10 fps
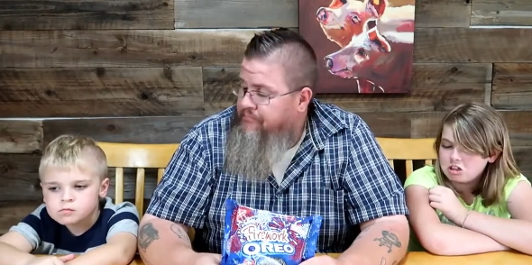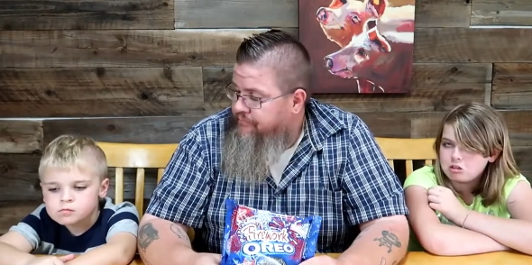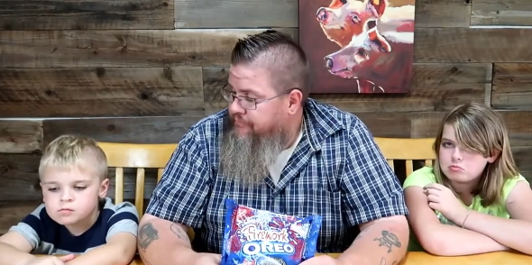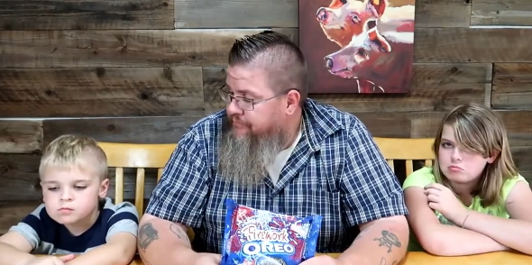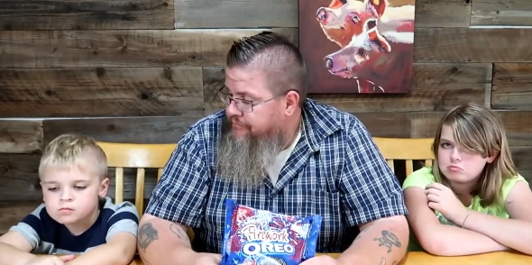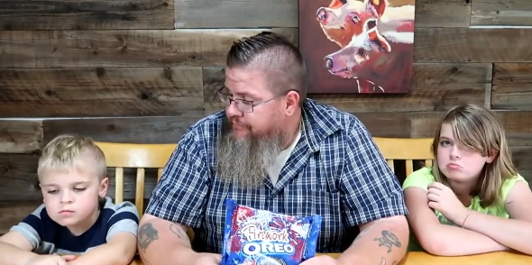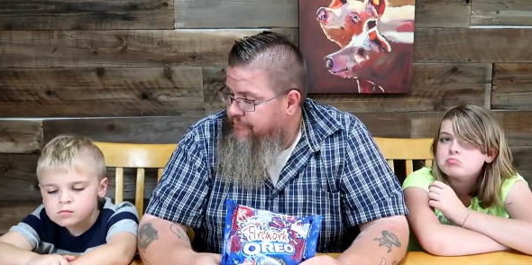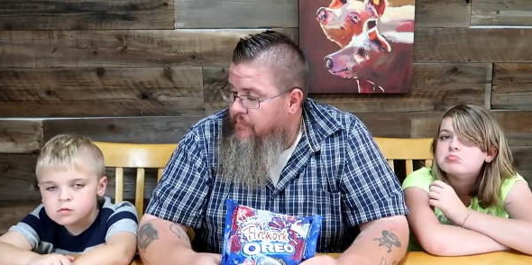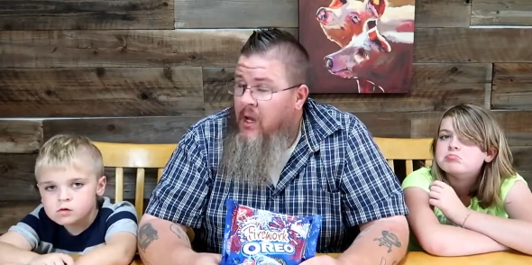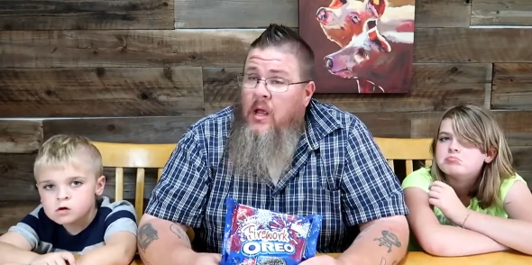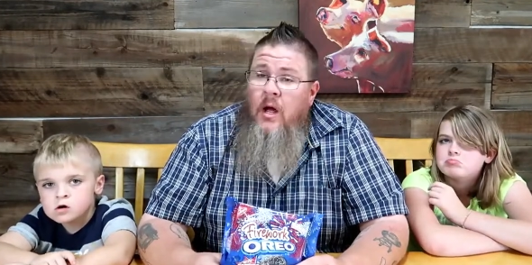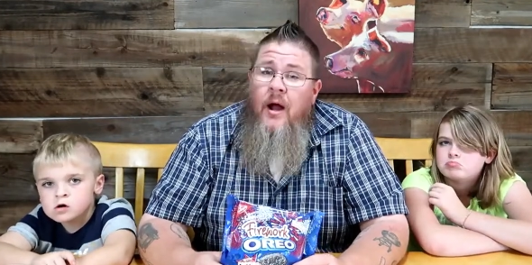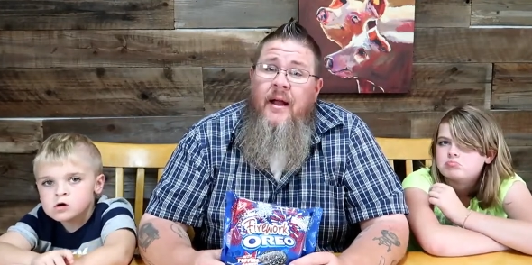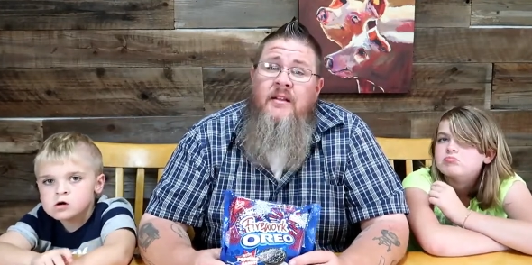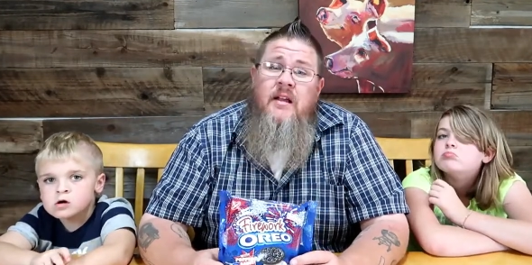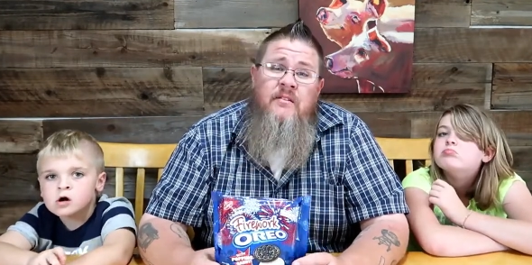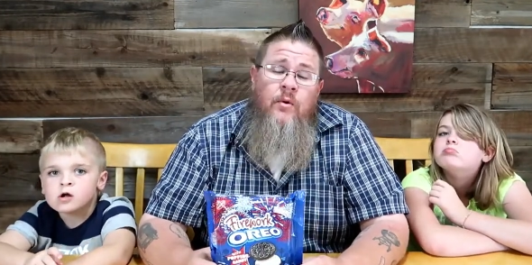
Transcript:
Speaker 1: Yeah. All right, guys, thanks